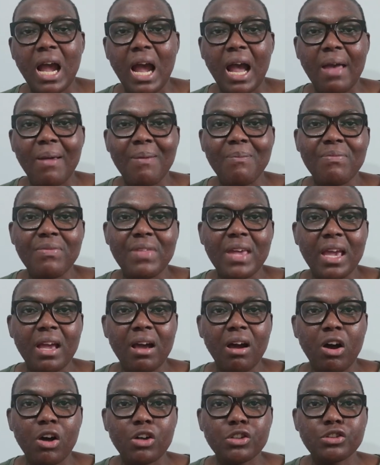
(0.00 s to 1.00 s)
And
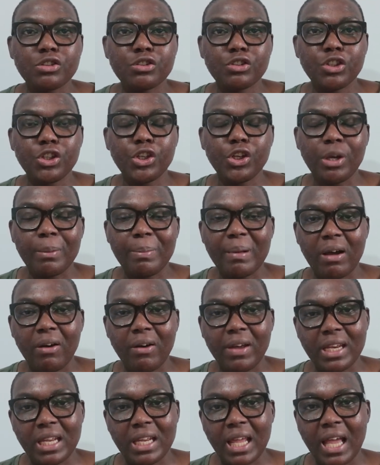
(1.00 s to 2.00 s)
they ask you
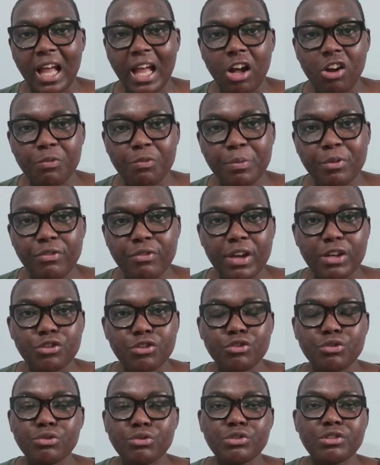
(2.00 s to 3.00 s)
about any health
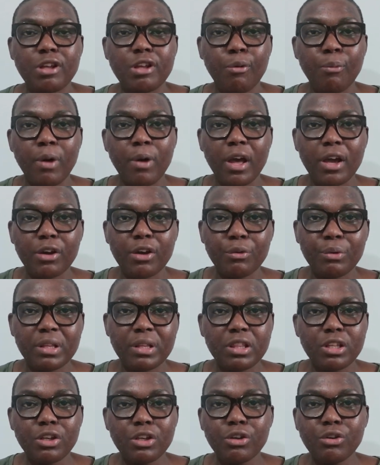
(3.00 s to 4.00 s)
professionals that work
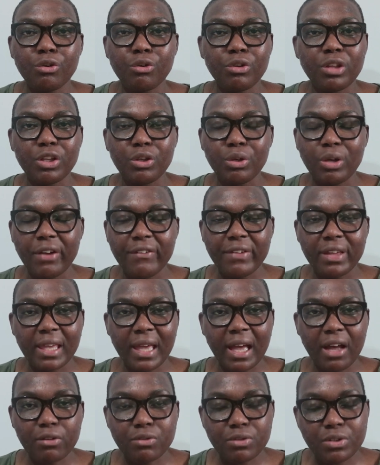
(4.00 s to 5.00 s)
with you or that you have
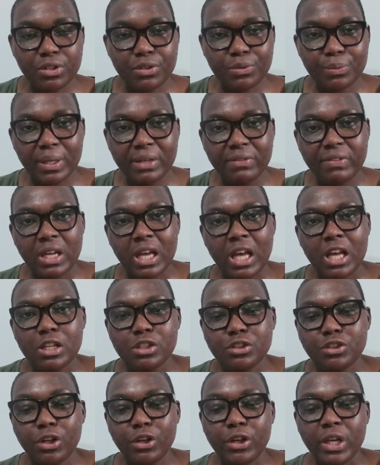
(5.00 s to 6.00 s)
encounters with.
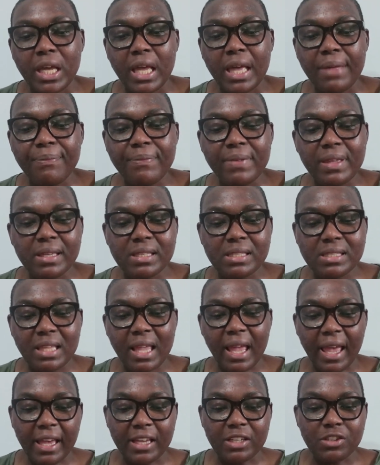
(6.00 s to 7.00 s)
So in this
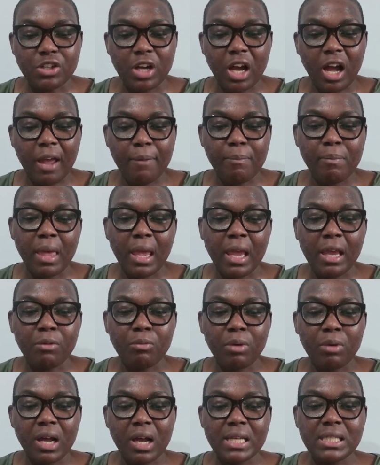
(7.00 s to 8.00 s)
stage, I mean
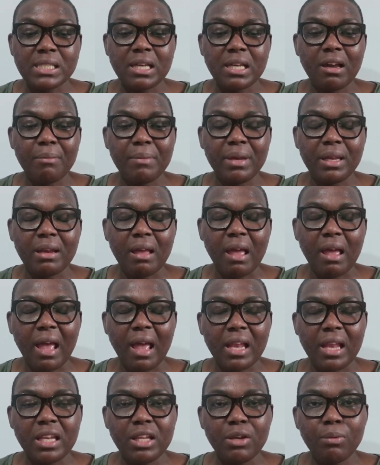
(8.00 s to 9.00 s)

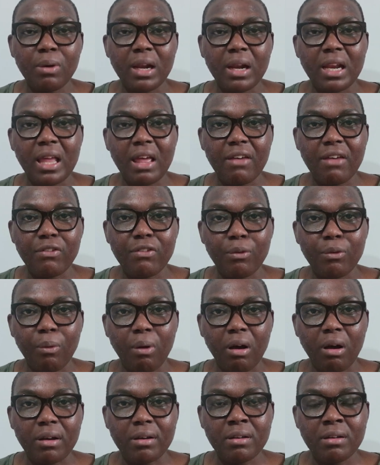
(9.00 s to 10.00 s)
anyone and
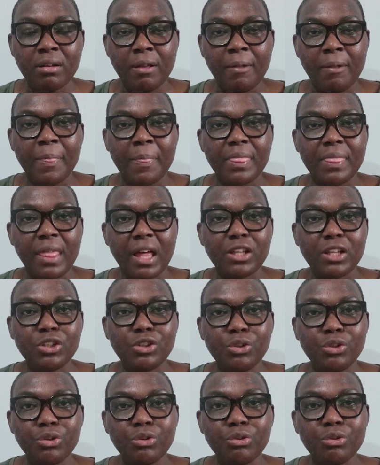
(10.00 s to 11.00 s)
everyone that
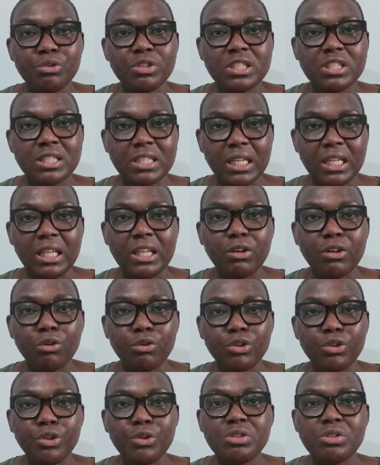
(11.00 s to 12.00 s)
you see
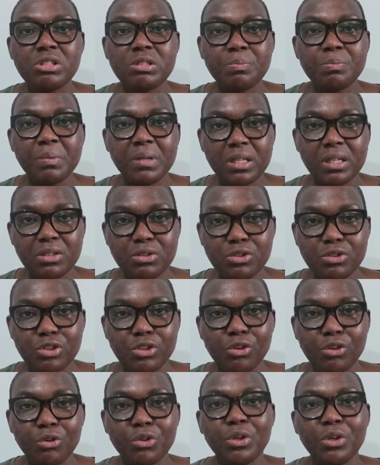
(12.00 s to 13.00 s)
or you speak
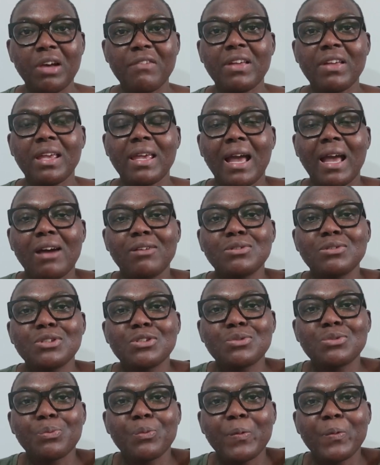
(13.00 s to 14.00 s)
to or you have
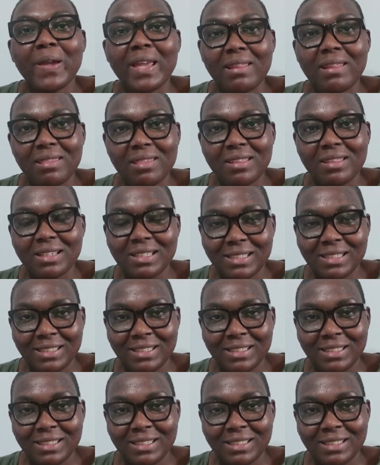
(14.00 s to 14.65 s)
encounters with,